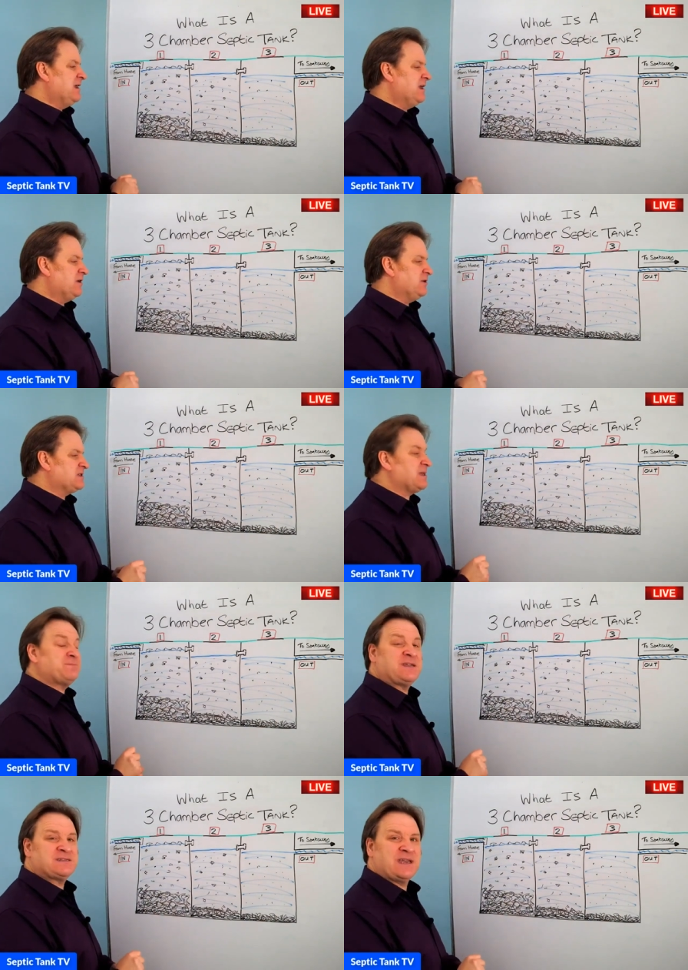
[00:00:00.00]
you know, your
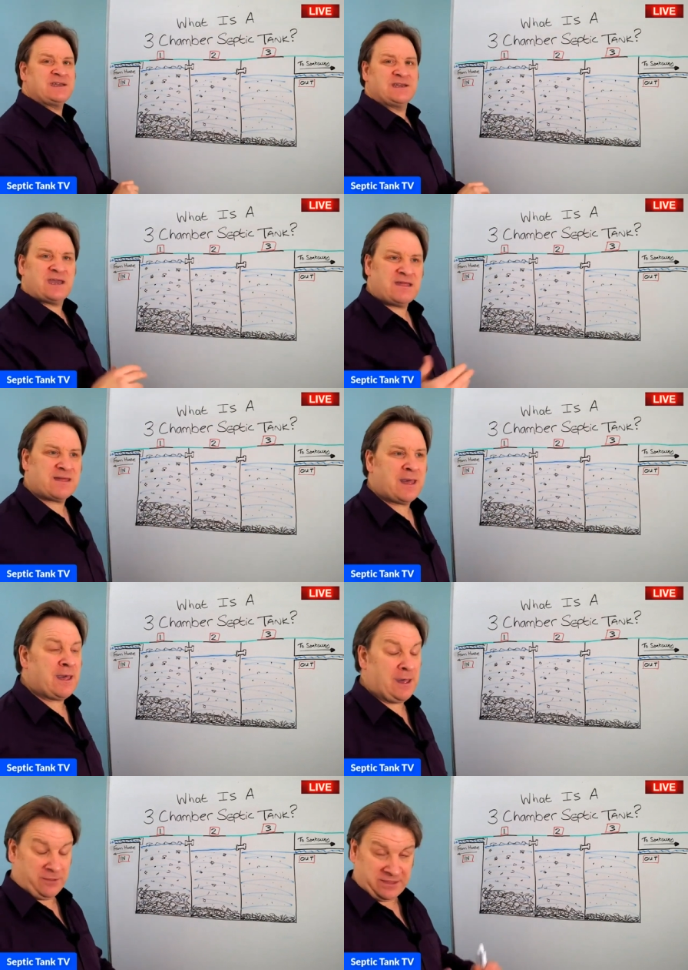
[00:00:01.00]
septic tank and keep it
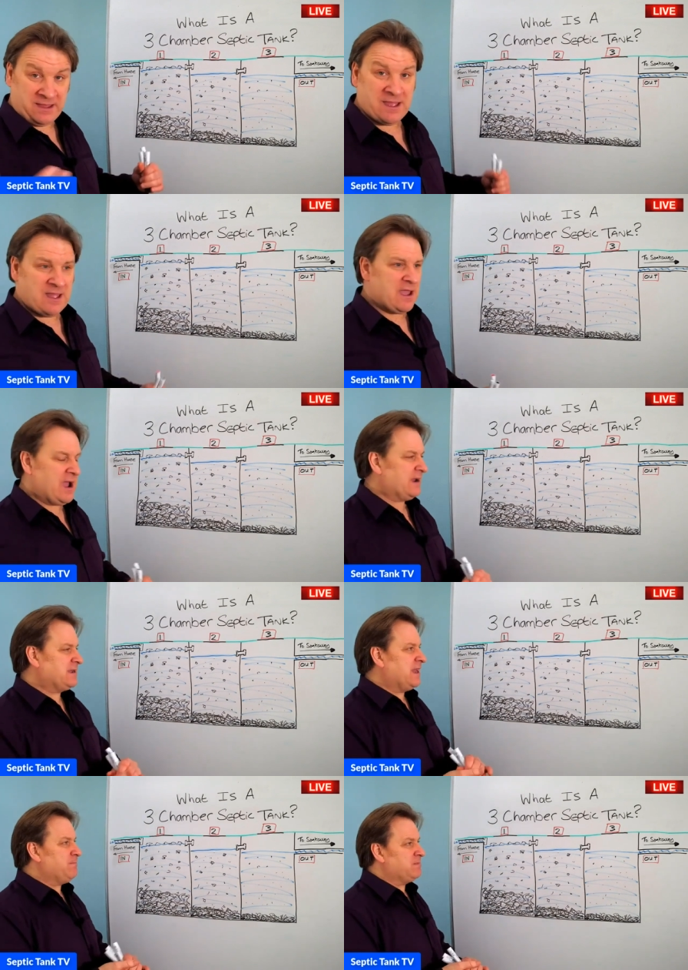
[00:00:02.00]
healthy and
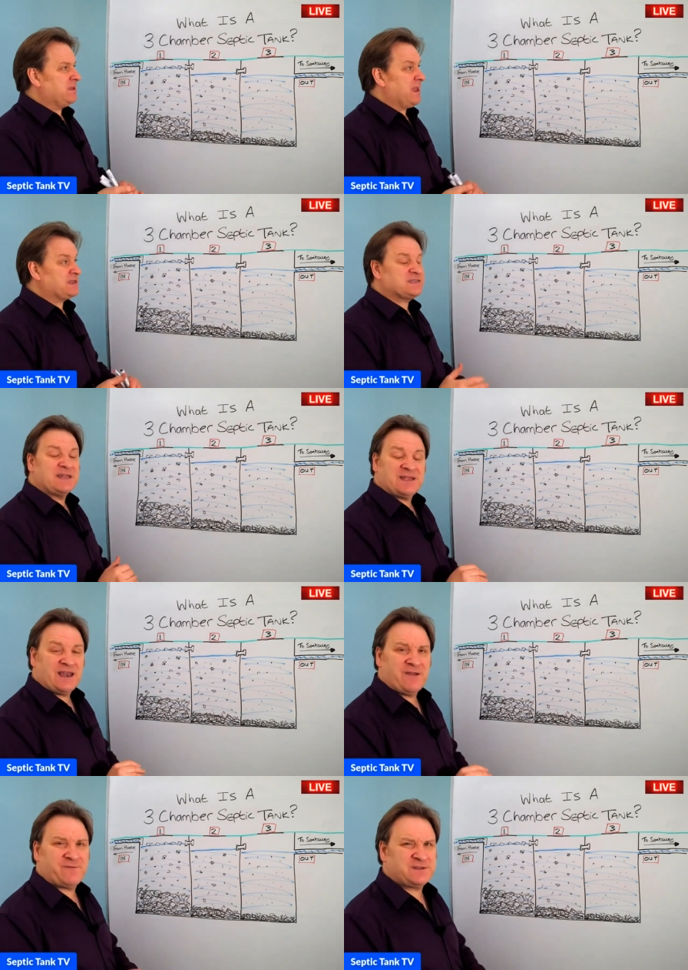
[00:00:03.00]
keep the extend their
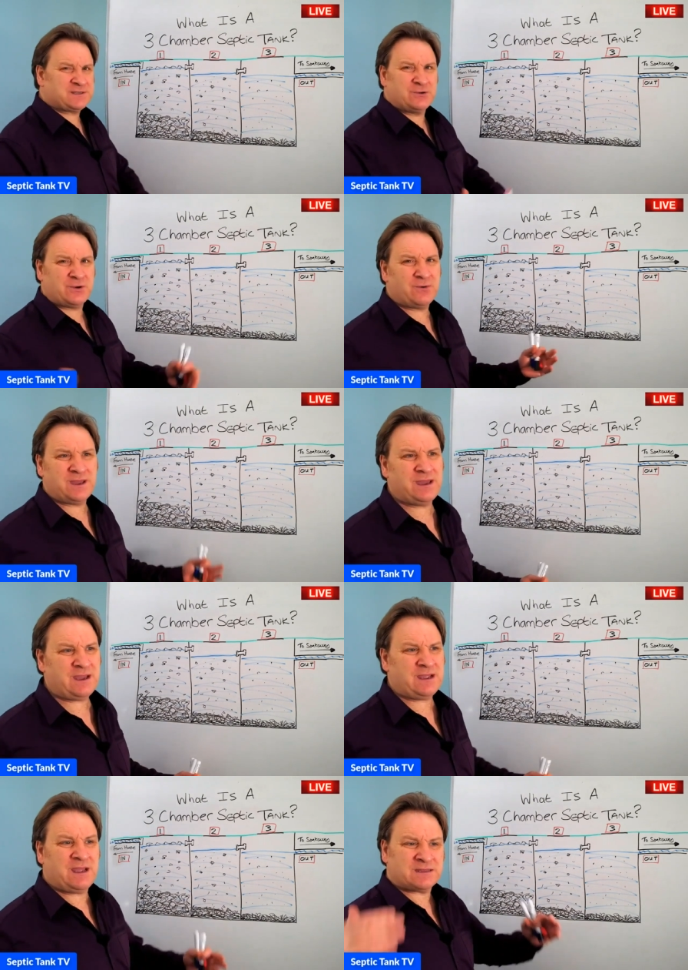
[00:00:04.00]
life of the soakaway,
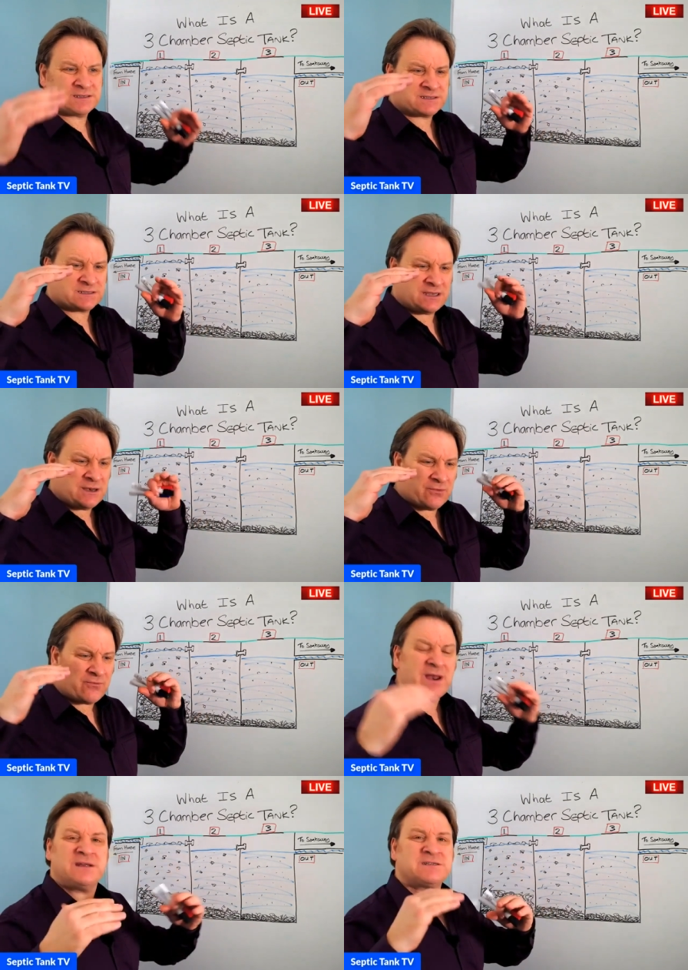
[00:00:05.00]
it, it's, you know,
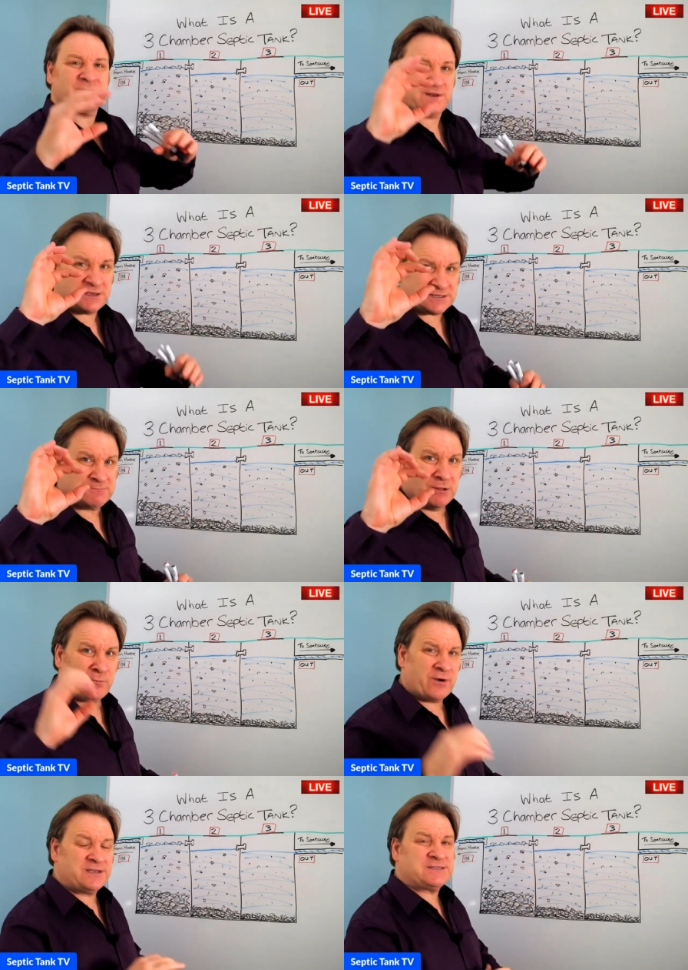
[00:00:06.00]
relatively a small
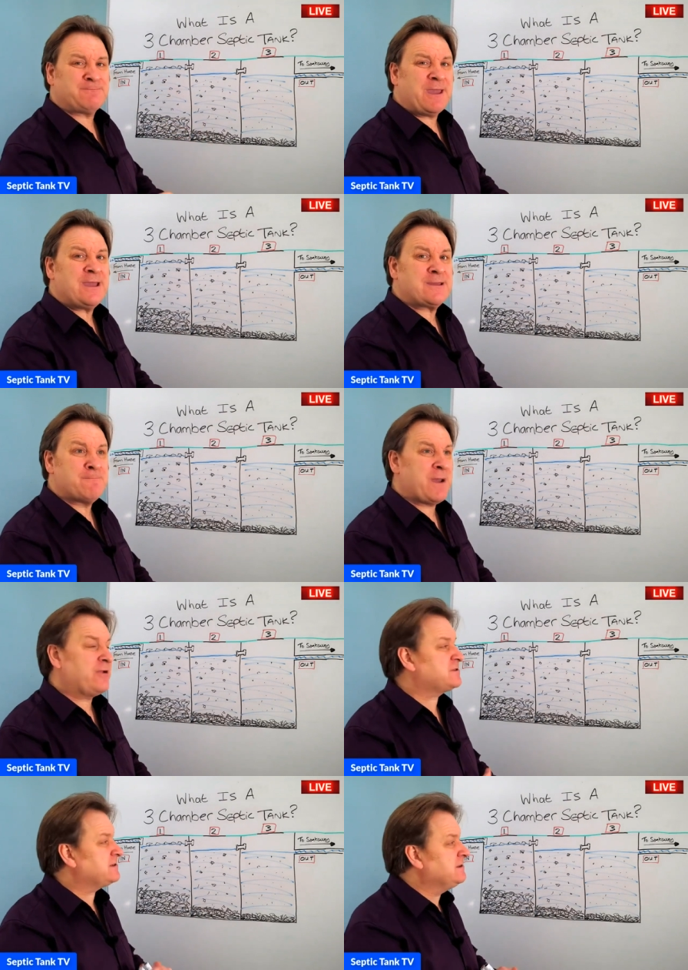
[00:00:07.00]
price to pay in
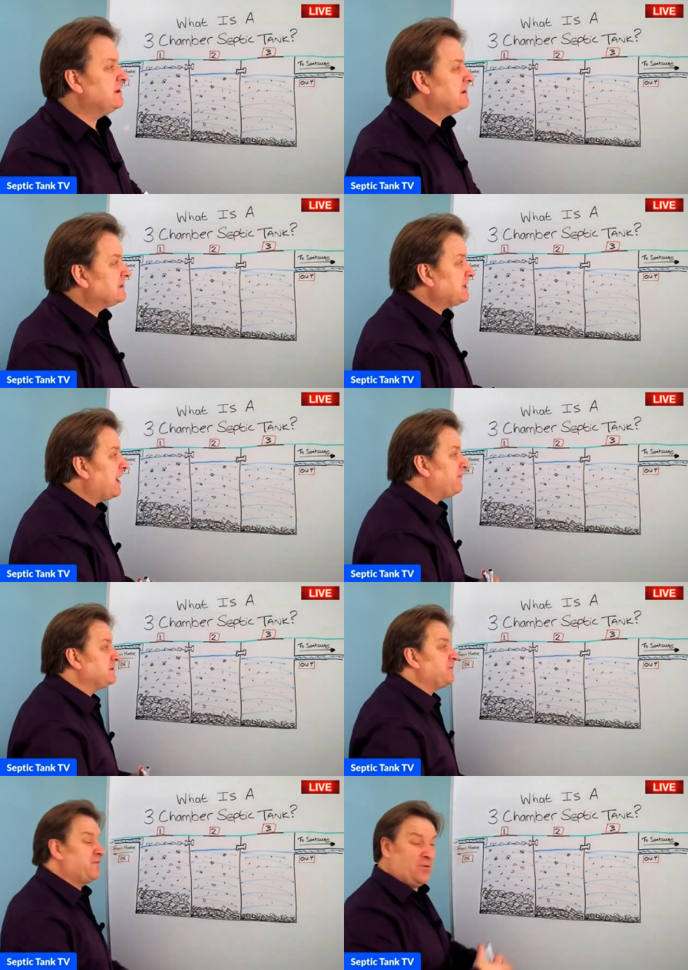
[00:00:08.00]
comparison to having
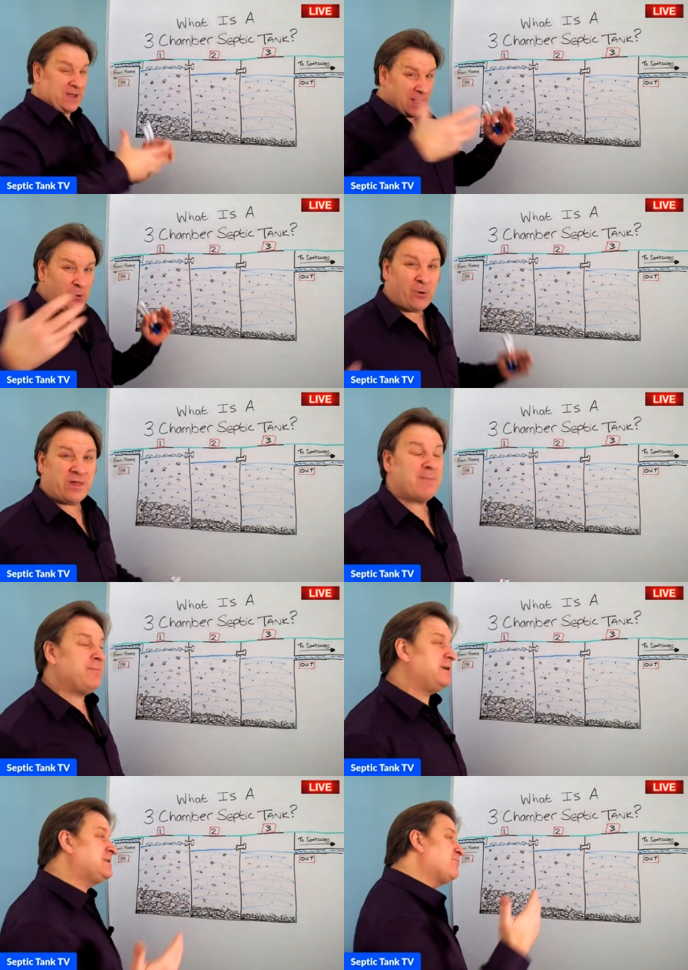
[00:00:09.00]
to fork out all that
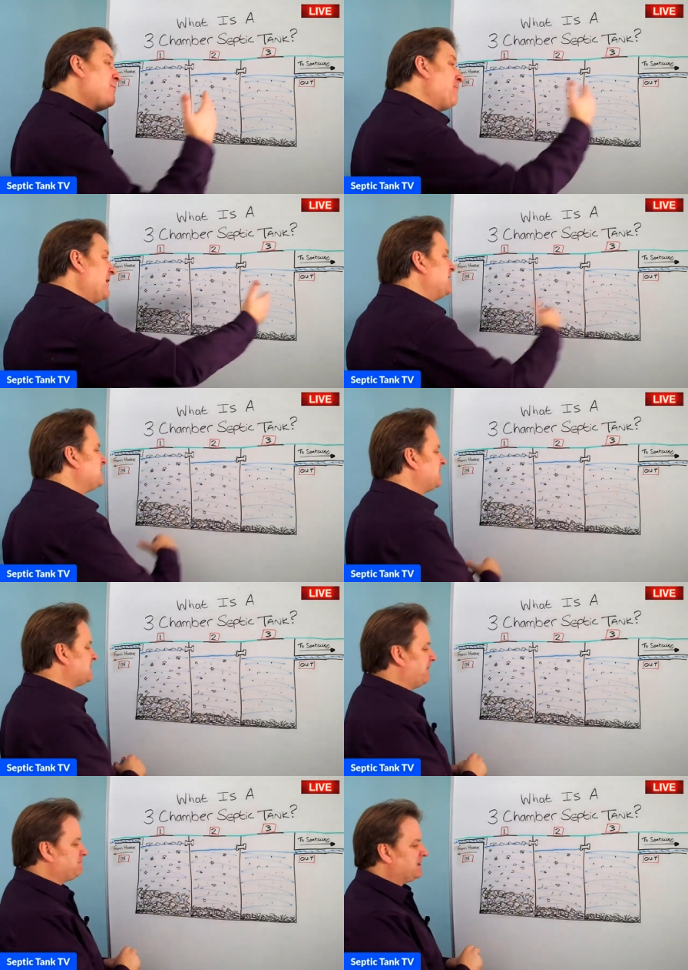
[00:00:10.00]
money to replace your
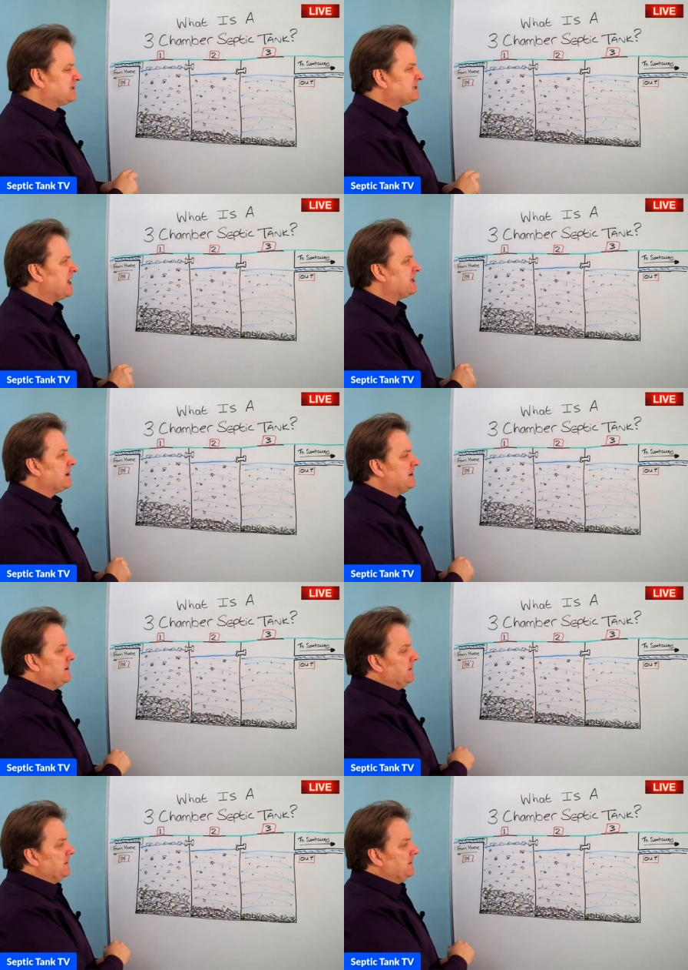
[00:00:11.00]
septic tank.